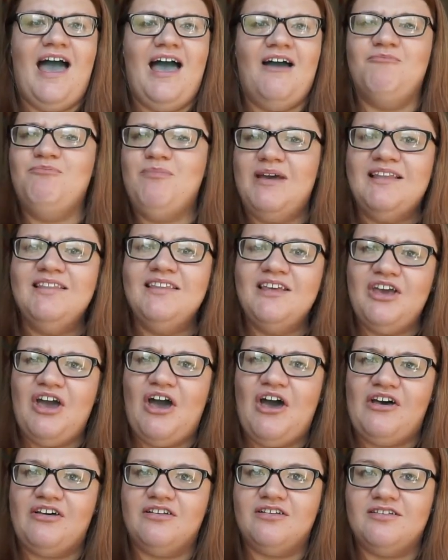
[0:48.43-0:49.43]
mainly
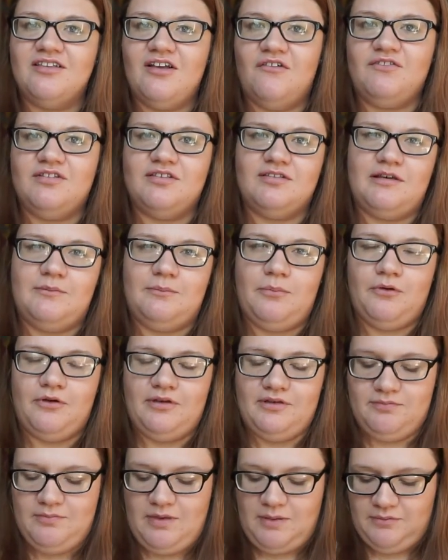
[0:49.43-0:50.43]
girls obviously
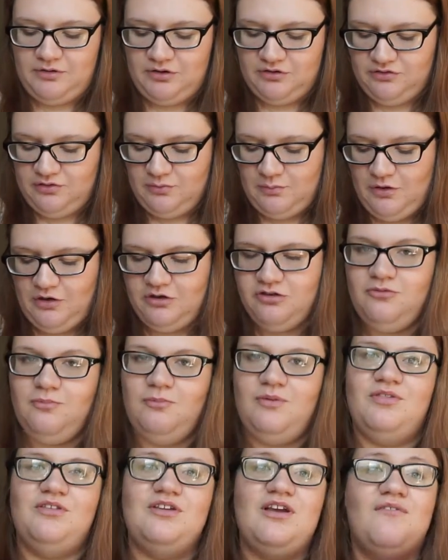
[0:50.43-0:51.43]
boys maybe not so much
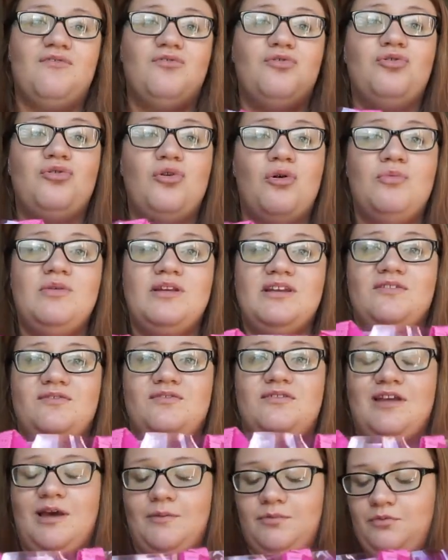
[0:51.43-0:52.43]
but they have so many
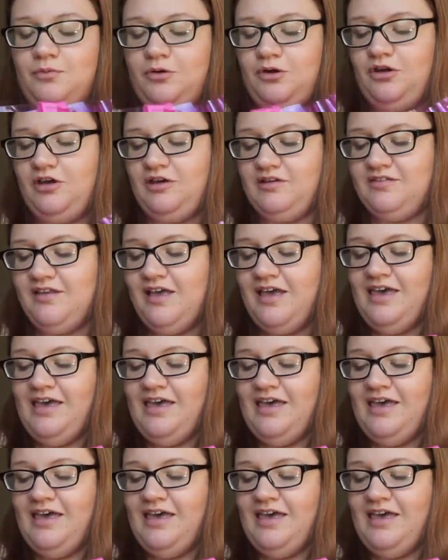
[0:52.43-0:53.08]
different types of products